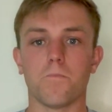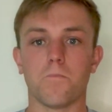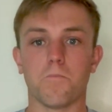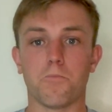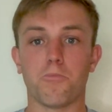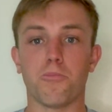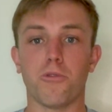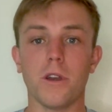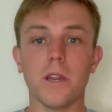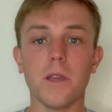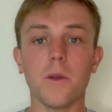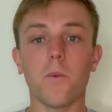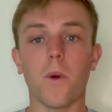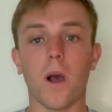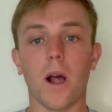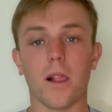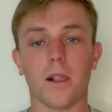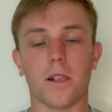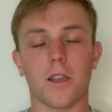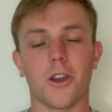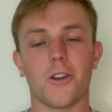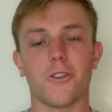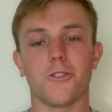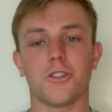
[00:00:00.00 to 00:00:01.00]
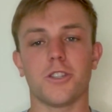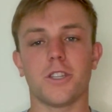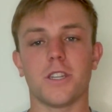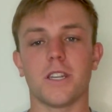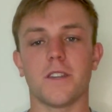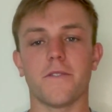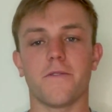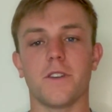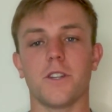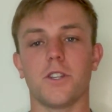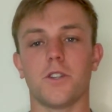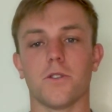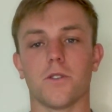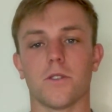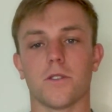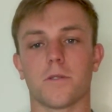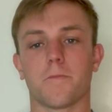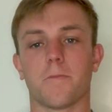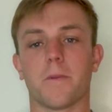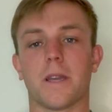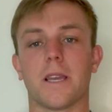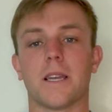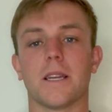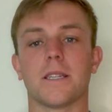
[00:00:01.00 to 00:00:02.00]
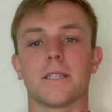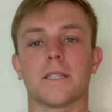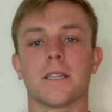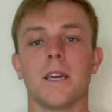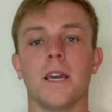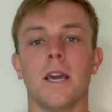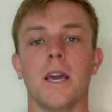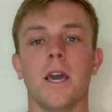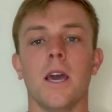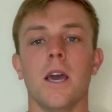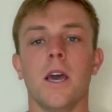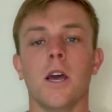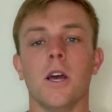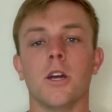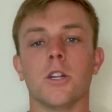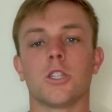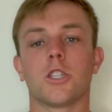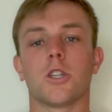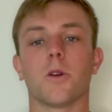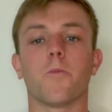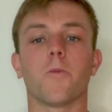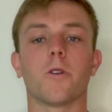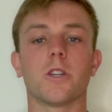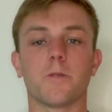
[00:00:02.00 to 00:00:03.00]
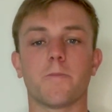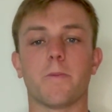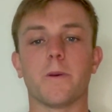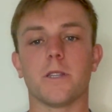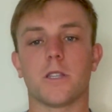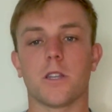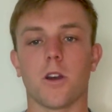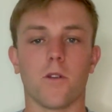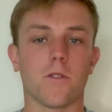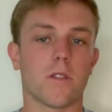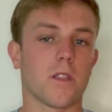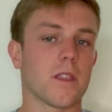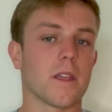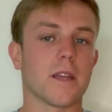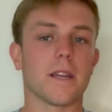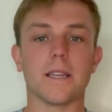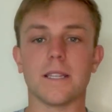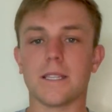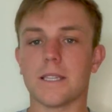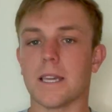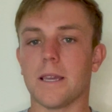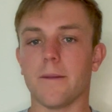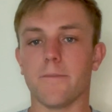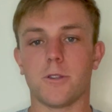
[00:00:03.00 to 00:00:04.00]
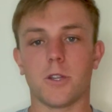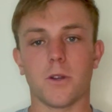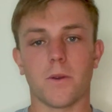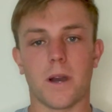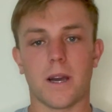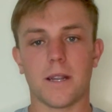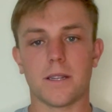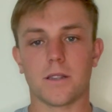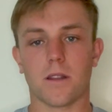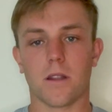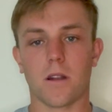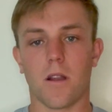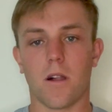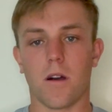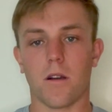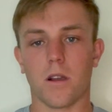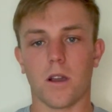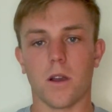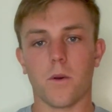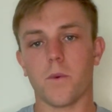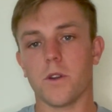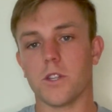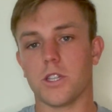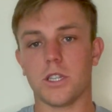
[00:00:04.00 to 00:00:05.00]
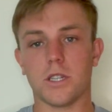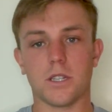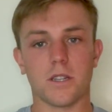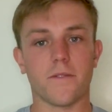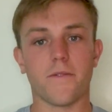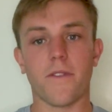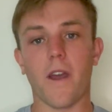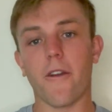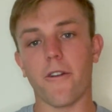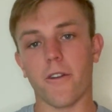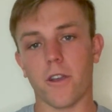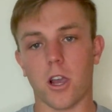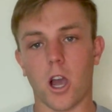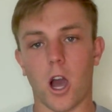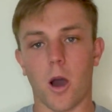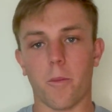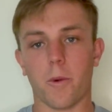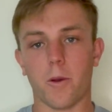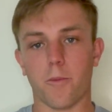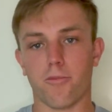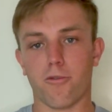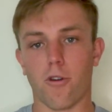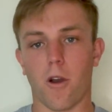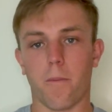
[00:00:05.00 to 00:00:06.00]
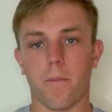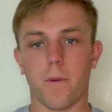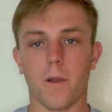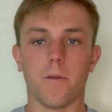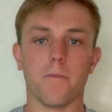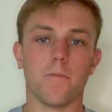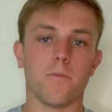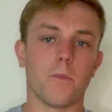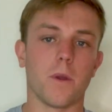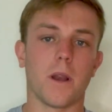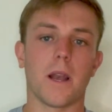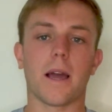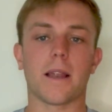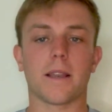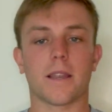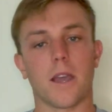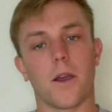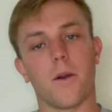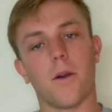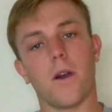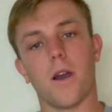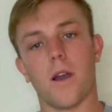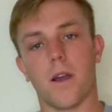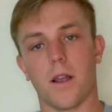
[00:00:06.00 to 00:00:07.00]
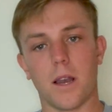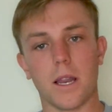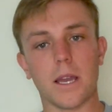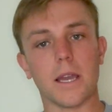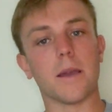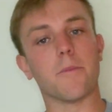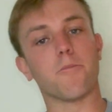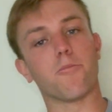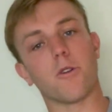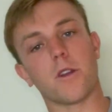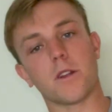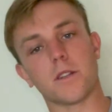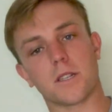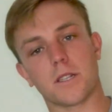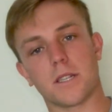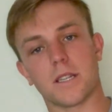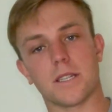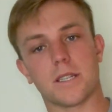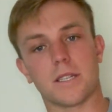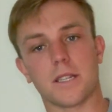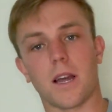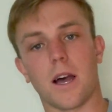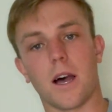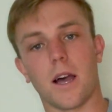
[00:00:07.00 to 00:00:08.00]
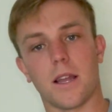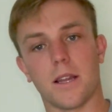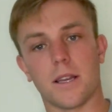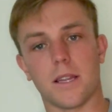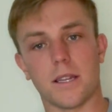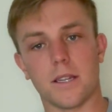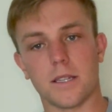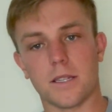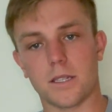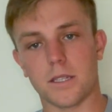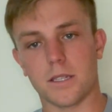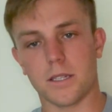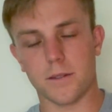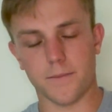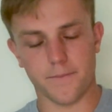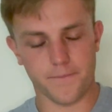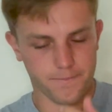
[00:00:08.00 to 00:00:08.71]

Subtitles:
pretty well coached individuals because someone's been told that they need to keep two hands on longer, which is a very common problem. We let go early, it brings us inside. It's